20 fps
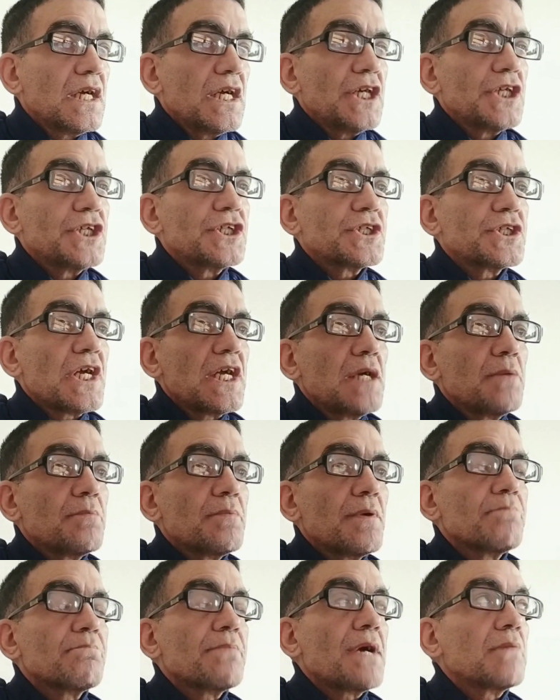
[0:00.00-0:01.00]
shape
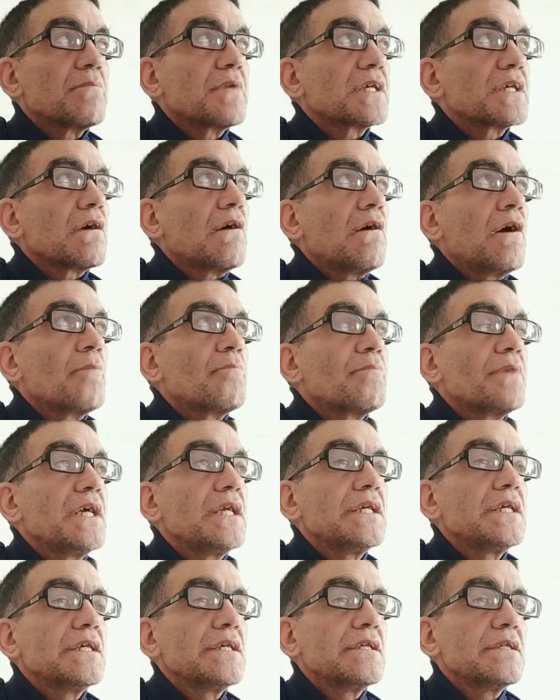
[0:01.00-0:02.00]
public
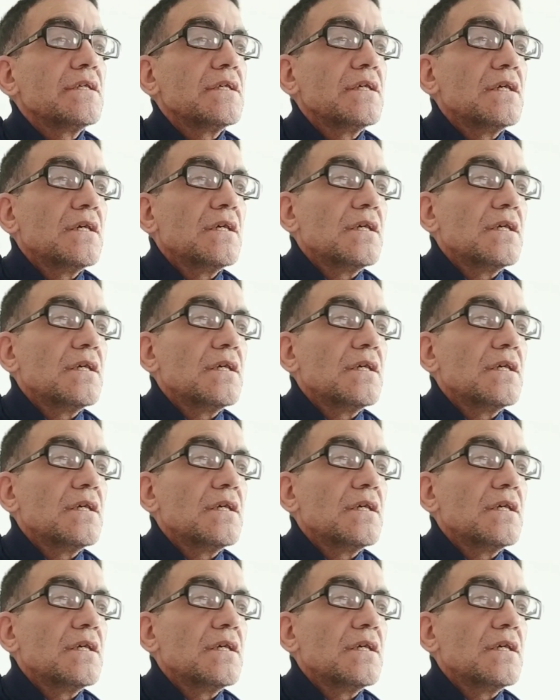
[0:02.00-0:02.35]
opinion,